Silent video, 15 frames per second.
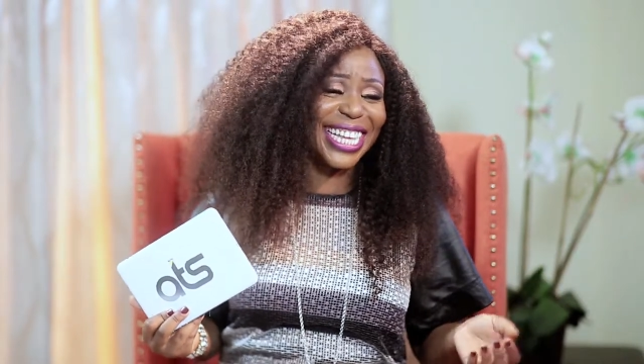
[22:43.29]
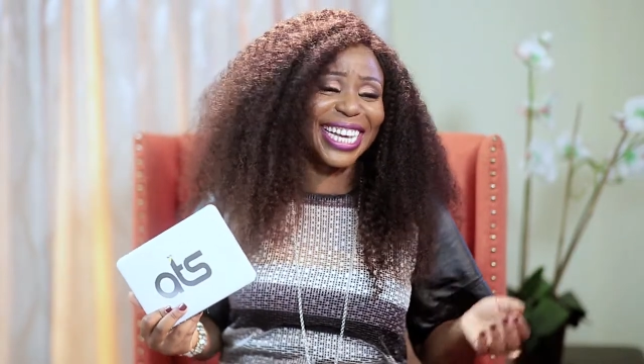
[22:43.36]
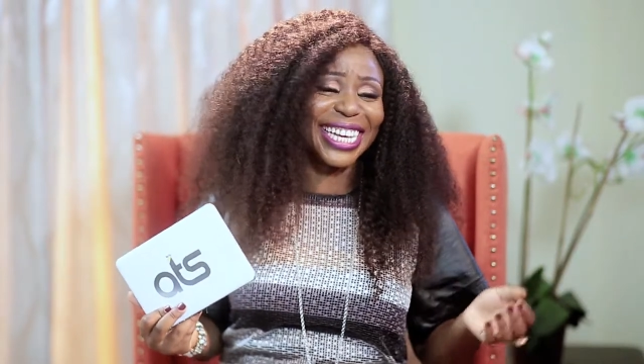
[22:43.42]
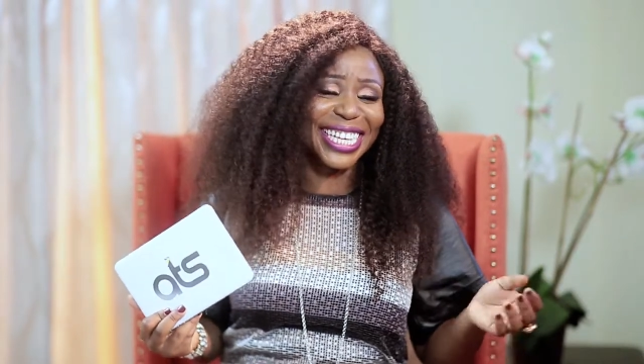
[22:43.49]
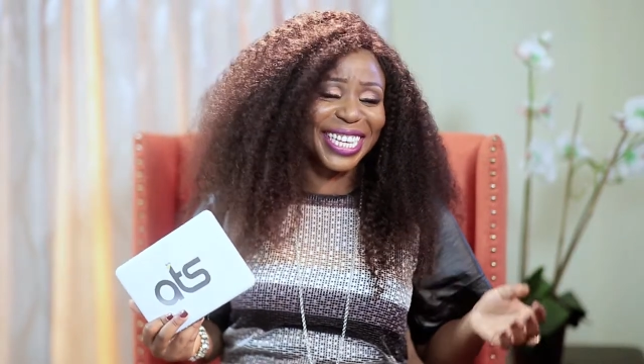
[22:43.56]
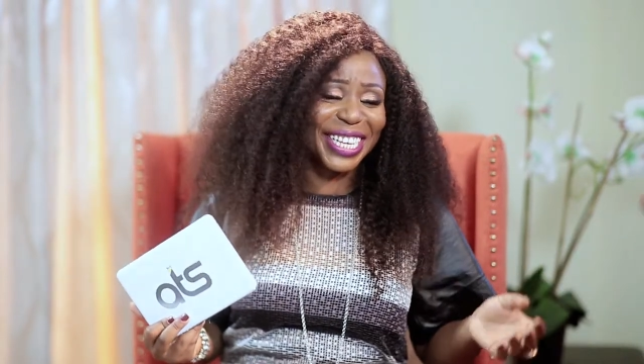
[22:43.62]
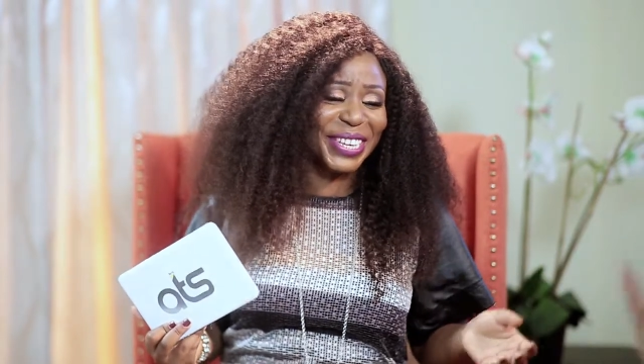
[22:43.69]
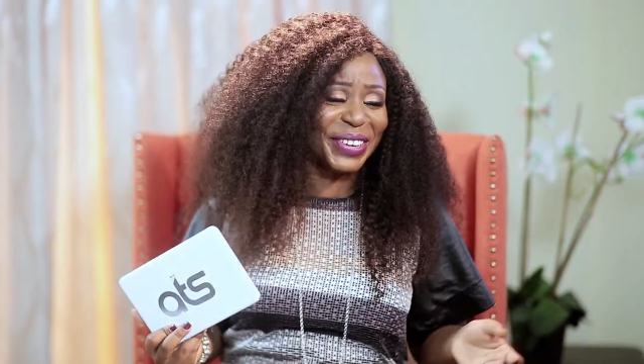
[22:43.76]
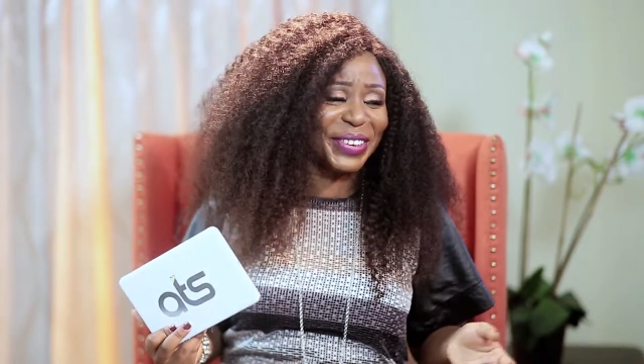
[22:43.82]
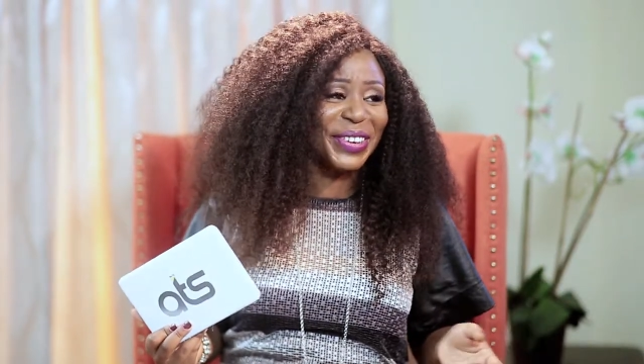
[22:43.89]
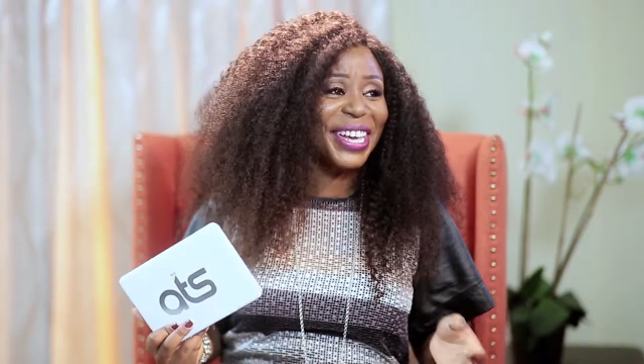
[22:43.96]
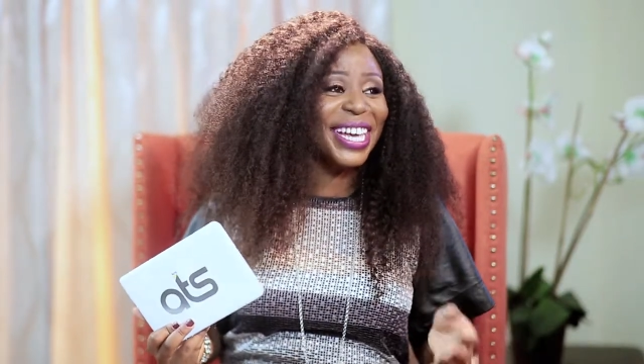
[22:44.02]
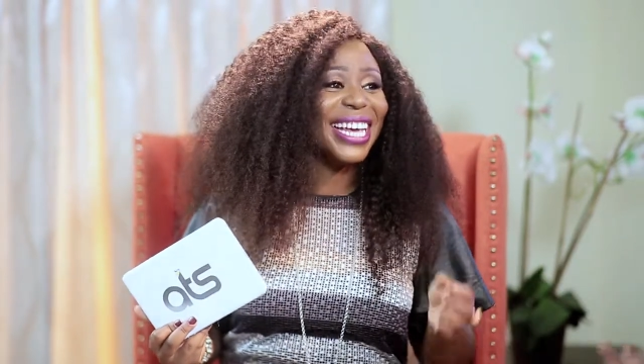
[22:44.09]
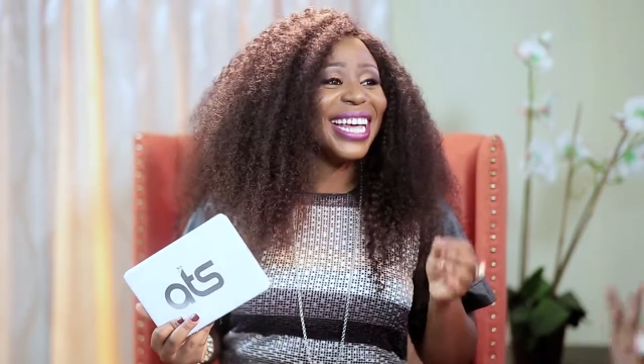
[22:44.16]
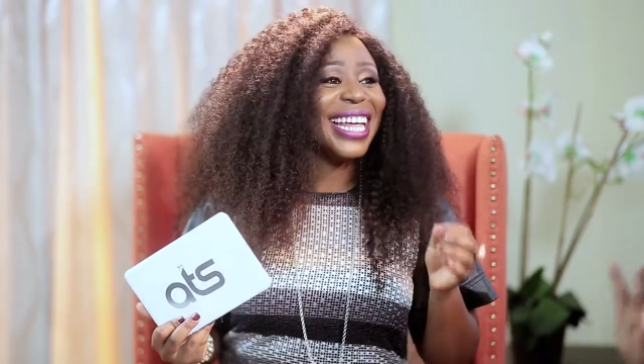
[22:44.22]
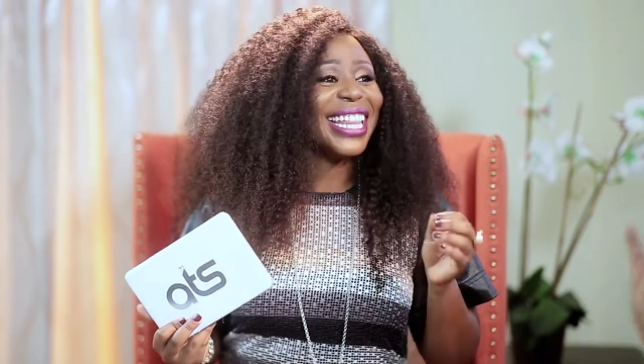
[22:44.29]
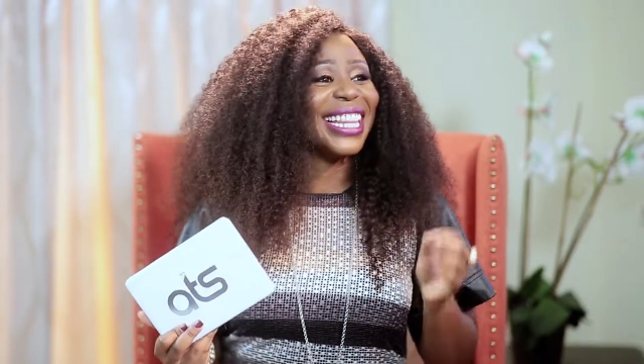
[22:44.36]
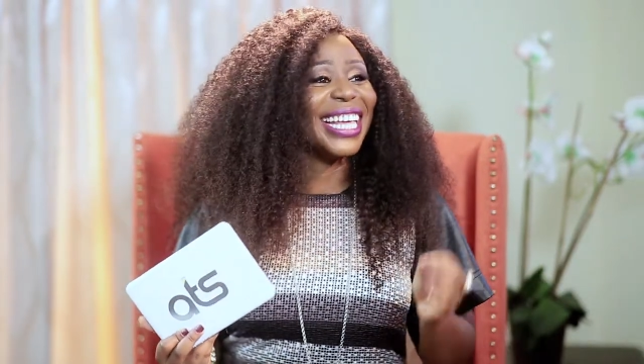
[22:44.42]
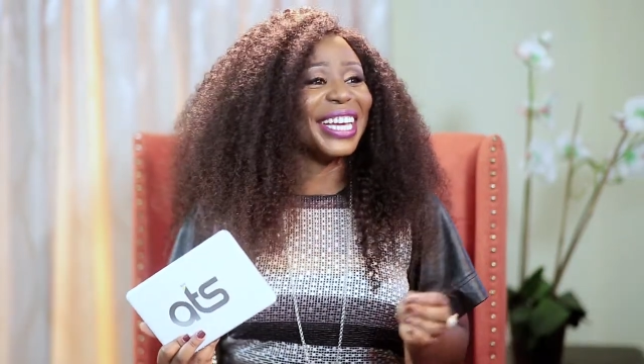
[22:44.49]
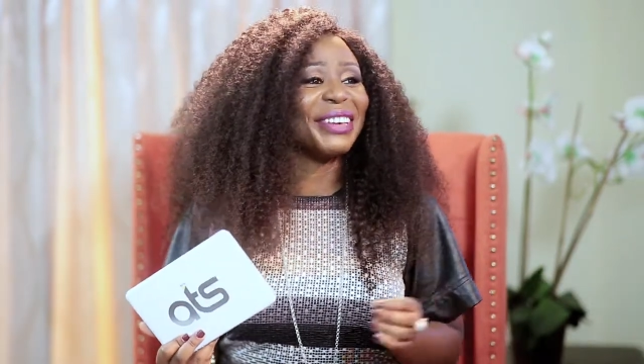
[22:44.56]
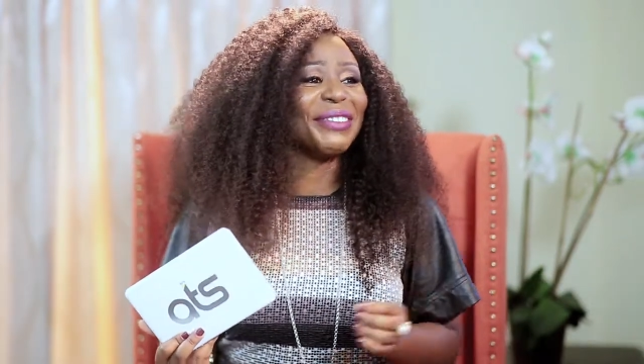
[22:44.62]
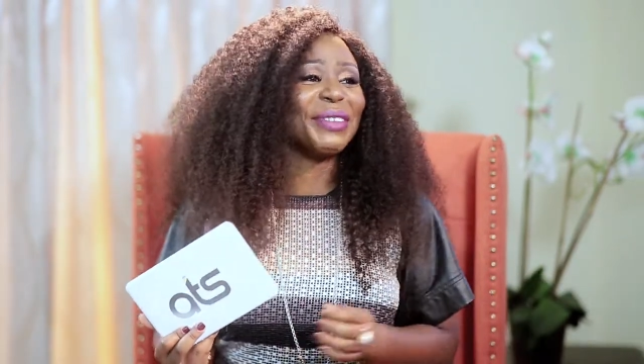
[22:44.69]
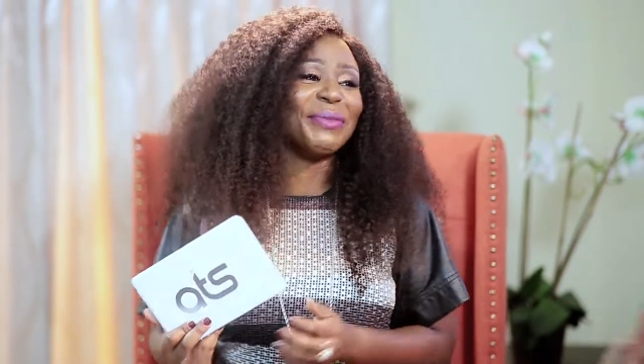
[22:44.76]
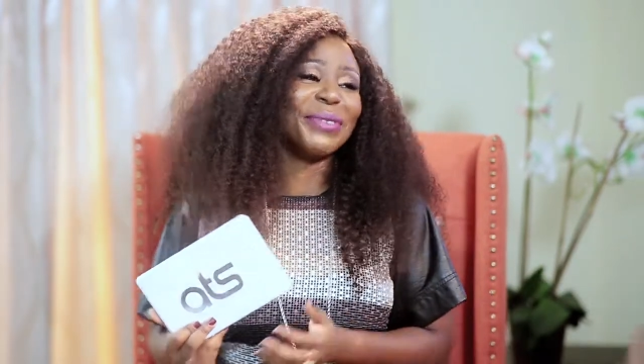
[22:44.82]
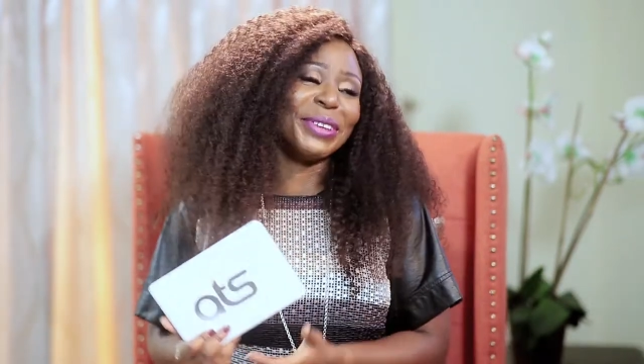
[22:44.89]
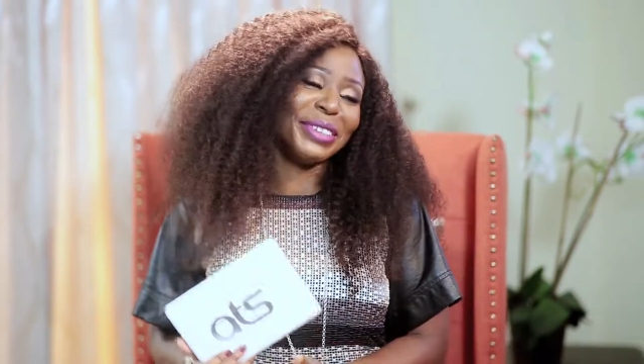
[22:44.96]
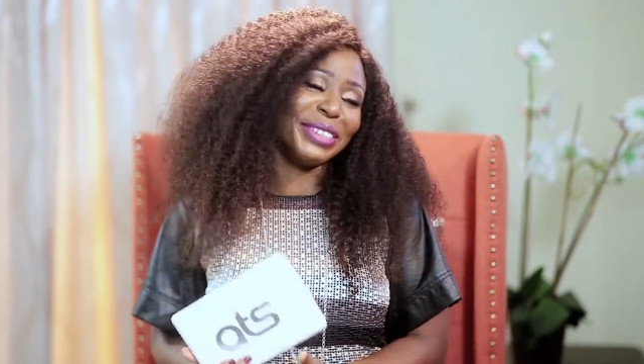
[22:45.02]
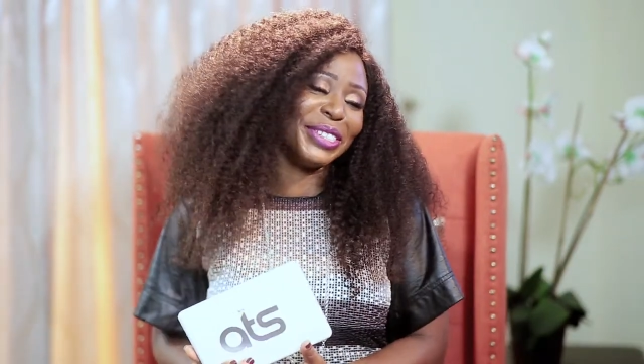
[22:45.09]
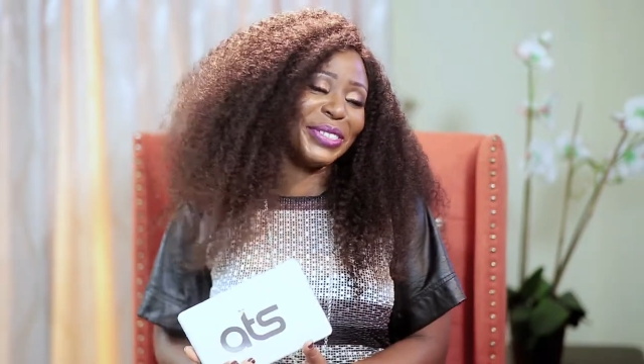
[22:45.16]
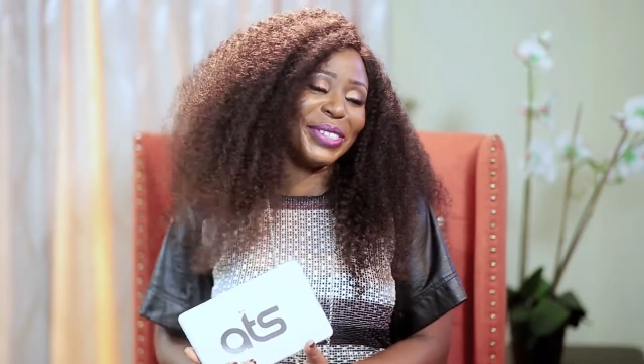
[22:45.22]
Thank you. Thank you for being
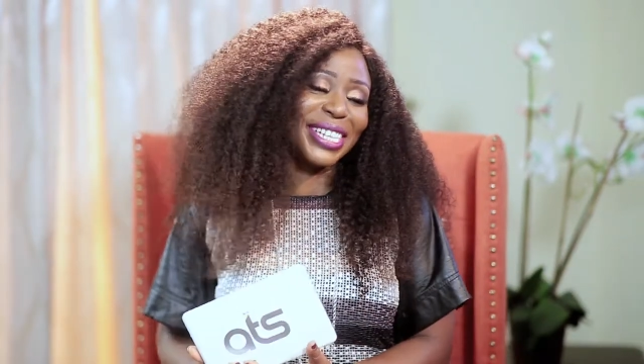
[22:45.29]
on the show,